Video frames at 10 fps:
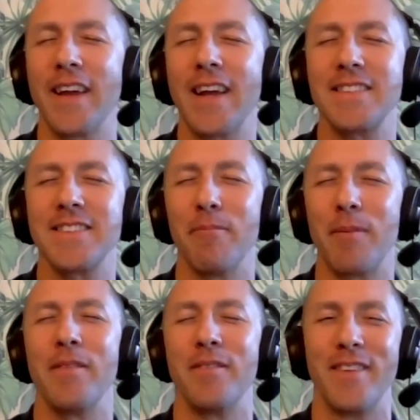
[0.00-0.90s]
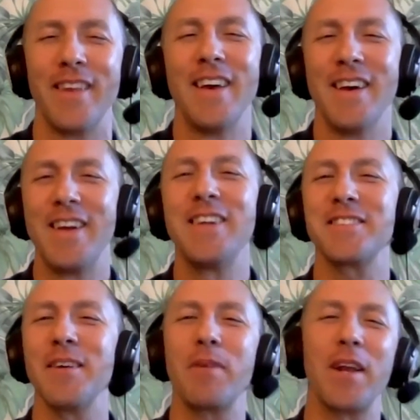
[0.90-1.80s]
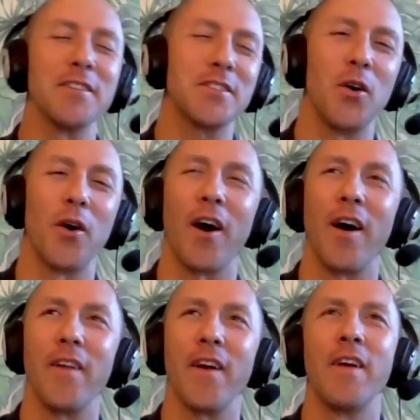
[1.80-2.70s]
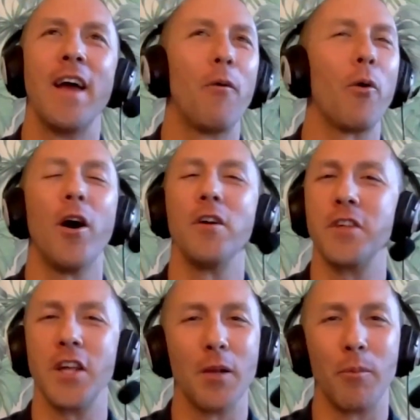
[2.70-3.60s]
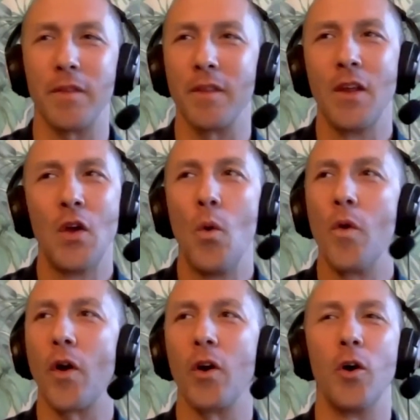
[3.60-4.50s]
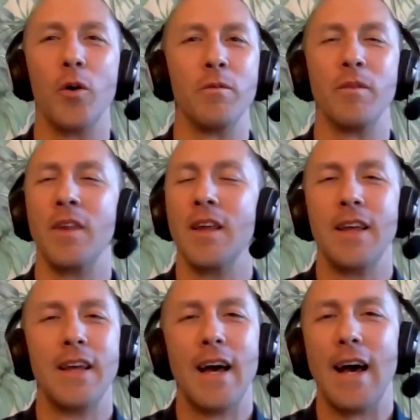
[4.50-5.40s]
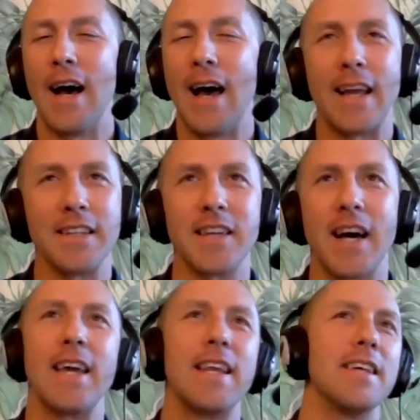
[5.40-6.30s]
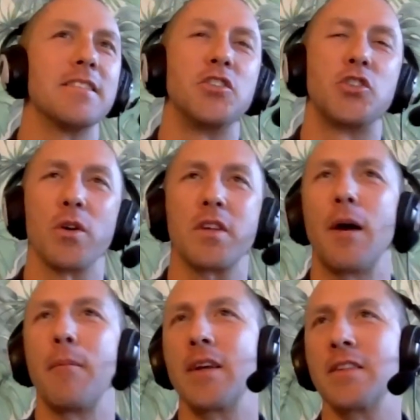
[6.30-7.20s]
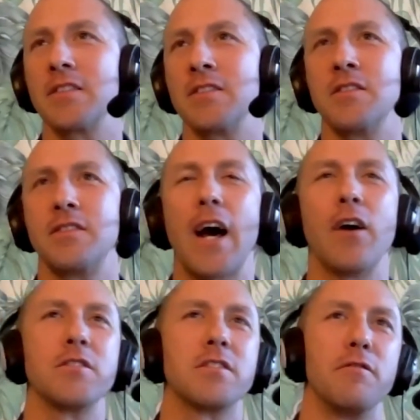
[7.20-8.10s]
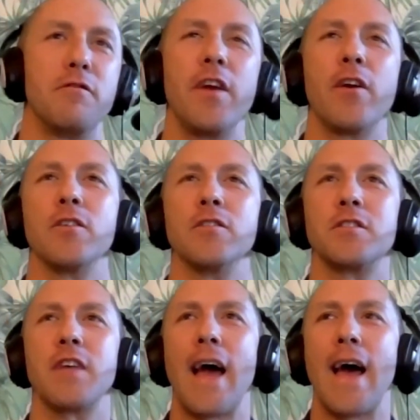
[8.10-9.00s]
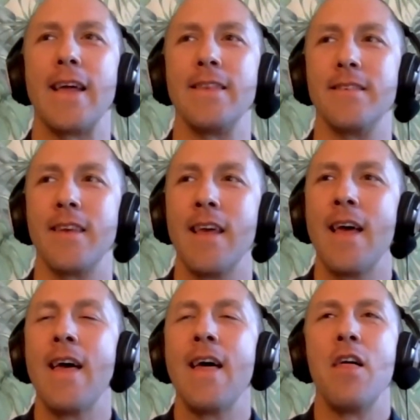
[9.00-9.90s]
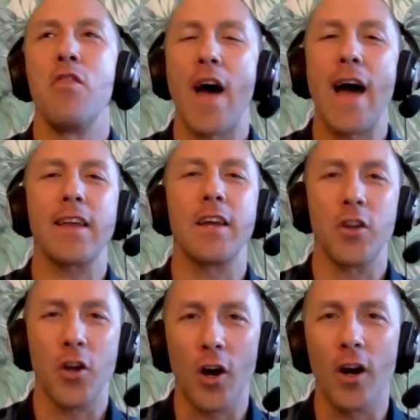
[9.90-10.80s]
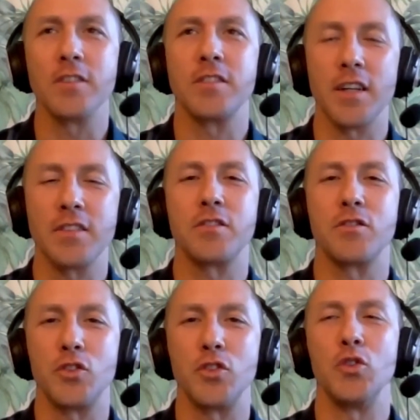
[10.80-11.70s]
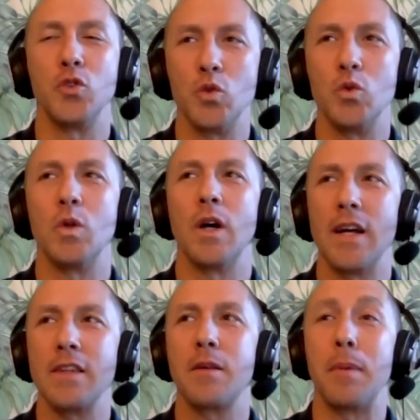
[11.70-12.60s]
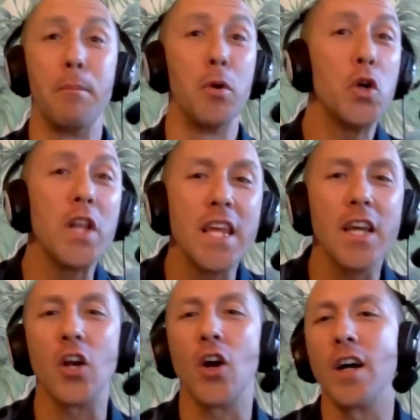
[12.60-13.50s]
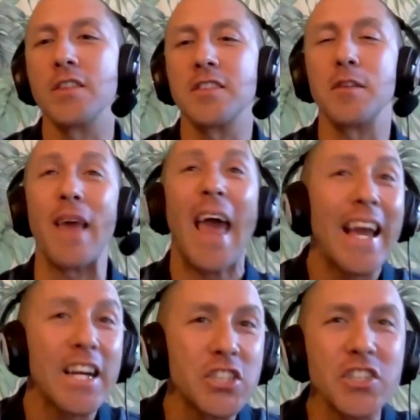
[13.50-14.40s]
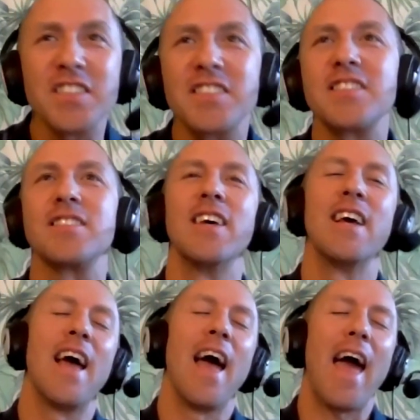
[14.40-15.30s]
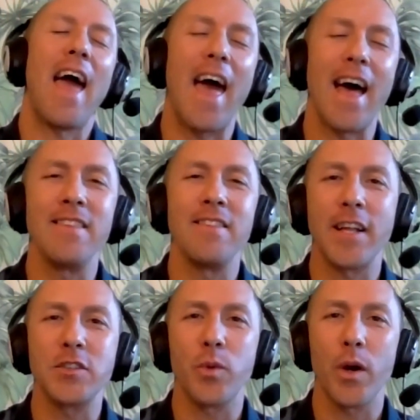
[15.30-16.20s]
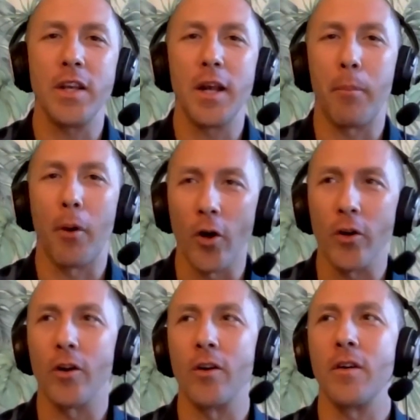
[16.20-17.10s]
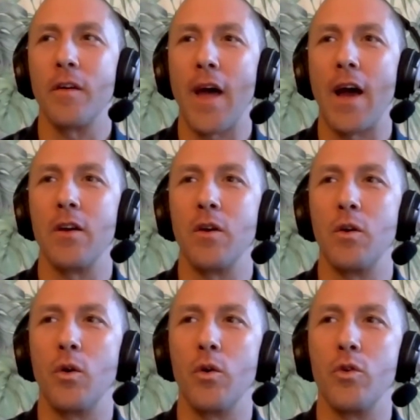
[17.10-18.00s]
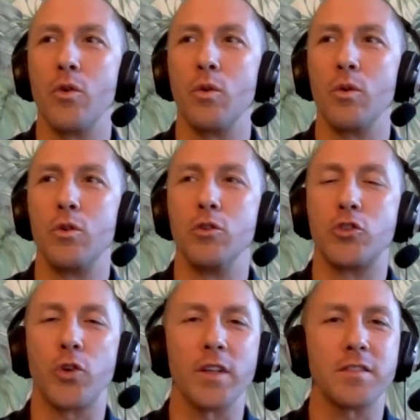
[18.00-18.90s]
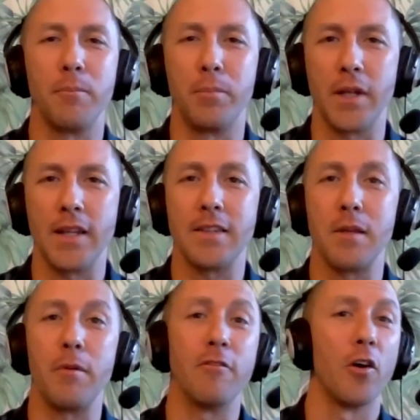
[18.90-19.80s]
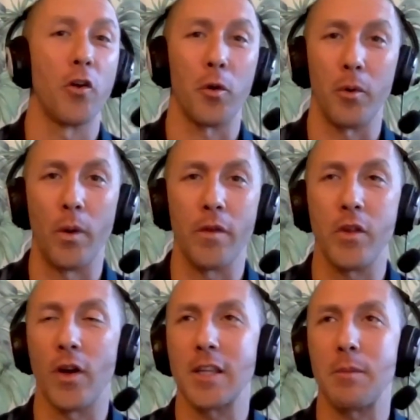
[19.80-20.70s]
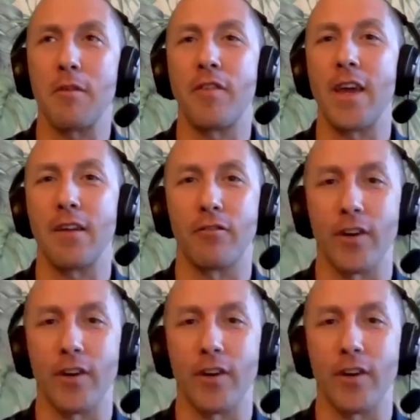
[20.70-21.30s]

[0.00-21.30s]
they got something, there's something else going on there. We're all dealing with our own anxieties and shortcomings and doubts and fears, and that can cause us to be moody, can cause us to be anxious, and that's why you need a partner that who you trust completely to be vulnerable with. You don't have to be fake in